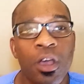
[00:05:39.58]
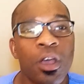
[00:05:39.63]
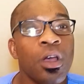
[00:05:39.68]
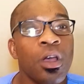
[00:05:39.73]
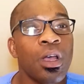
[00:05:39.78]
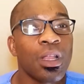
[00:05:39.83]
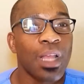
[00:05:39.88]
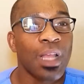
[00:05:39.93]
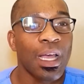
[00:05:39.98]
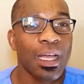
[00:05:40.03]

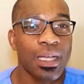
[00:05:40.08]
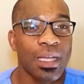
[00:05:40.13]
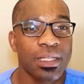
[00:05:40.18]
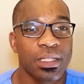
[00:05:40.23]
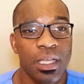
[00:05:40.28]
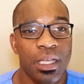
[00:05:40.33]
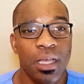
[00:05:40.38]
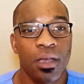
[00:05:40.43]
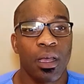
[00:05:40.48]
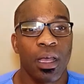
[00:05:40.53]
Like I
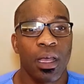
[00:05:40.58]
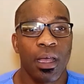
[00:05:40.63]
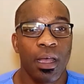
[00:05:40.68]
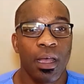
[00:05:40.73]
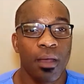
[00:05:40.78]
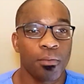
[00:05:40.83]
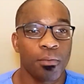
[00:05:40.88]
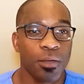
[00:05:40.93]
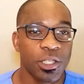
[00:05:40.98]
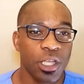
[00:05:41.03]
said,
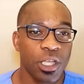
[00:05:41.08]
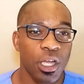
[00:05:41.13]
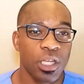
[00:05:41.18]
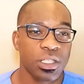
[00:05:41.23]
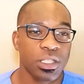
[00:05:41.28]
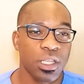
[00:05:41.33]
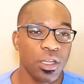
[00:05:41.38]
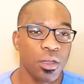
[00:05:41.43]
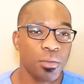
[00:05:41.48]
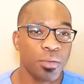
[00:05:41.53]
massage
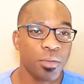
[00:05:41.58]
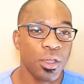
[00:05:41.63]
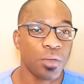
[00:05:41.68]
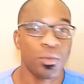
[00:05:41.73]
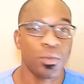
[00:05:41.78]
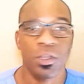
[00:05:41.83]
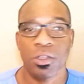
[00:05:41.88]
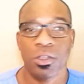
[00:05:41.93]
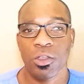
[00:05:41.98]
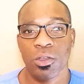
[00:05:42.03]
therapy, we
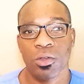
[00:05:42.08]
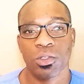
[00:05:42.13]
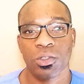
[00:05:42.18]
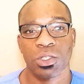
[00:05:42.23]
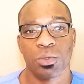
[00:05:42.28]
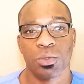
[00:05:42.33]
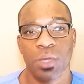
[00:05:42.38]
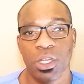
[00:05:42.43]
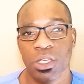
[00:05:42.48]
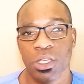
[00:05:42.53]
do
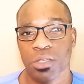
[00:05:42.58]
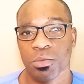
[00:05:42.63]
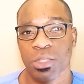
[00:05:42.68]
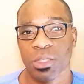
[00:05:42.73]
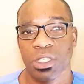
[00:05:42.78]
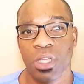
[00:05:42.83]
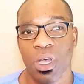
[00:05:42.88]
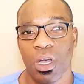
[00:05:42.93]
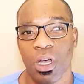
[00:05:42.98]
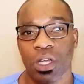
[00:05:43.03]
Swedish
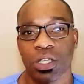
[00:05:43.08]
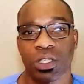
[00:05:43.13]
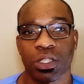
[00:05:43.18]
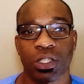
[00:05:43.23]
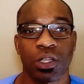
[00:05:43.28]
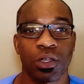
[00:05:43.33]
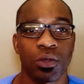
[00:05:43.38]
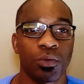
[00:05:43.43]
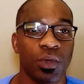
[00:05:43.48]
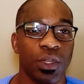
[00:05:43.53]
massage to
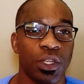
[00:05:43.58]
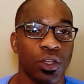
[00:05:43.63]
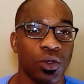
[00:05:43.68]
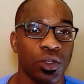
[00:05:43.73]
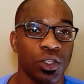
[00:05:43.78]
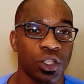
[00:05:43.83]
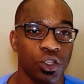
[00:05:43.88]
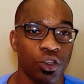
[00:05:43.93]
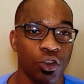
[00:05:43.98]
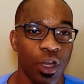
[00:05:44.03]
reduce
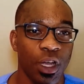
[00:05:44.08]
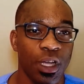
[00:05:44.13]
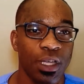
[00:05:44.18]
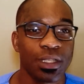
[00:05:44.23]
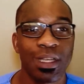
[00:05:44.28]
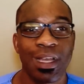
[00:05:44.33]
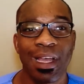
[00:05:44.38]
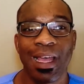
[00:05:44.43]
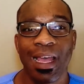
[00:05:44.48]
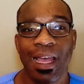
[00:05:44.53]
stress
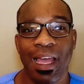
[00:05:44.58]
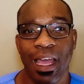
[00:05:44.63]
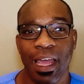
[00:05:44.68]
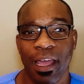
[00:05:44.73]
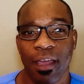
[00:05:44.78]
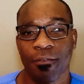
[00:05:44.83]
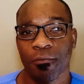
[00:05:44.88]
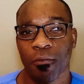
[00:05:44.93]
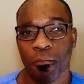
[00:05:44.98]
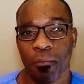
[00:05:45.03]
and
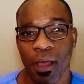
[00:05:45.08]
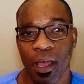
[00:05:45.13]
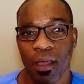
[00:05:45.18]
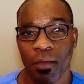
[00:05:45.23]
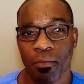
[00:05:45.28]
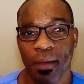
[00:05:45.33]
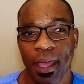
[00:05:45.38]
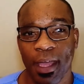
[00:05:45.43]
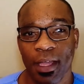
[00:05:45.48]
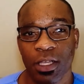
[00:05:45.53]
for pain
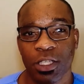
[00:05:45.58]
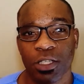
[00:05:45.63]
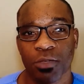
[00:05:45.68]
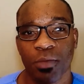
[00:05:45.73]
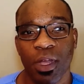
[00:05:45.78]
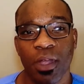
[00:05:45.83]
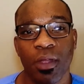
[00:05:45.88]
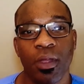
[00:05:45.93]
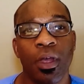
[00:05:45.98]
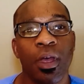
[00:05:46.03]
management.
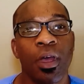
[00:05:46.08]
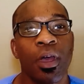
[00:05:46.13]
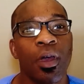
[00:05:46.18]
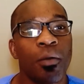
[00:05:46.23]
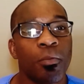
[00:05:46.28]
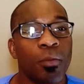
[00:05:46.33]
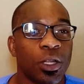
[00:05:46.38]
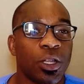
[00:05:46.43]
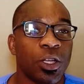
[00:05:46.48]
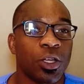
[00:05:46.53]
But
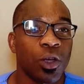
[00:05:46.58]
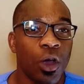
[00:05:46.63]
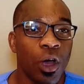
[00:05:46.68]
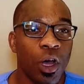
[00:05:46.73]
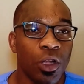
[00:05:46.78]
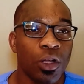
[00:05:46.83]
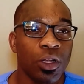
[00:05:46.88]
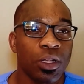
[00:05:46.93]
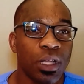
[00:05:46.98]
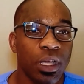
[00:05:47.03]
there are other
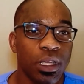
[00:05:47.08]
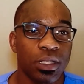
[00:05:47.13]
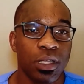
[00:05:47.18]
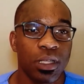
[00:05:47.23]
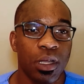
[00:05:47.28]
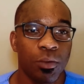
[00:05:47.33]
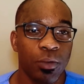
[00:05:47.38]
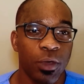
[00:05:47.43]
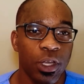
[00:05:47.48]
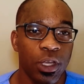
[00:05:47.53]
things that we
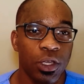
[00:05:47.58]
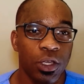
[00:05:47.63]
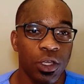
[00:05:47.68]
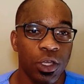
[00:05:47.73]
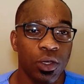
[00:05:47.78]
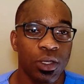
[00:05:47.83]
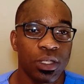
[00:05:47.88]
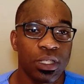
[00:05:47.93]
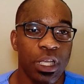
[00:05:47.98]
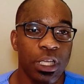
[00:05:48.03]
can use
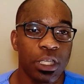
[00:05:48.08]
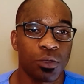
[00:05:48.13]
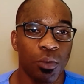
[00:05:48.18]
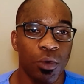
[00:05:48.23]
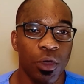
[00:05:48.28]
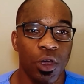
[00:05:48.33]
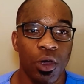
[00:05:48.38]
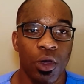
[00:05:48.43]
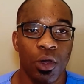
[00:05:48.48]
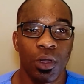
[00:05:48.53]
as
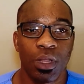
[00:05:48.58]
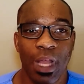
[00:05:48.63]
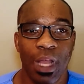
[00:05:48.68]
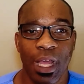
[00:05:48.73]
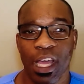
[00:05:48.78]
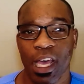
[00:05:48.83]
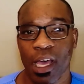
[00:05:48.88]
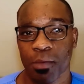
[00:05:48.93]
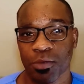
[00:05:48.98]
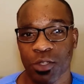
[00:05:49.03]
well, like
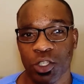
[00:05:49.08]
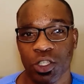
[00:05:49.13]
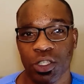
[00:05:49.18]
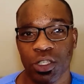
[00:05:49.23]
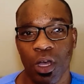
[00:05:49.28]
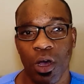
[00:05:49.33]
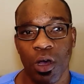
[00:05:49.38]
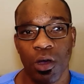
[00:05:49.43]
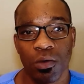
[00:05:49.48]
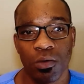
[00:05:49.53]
Epsom salt,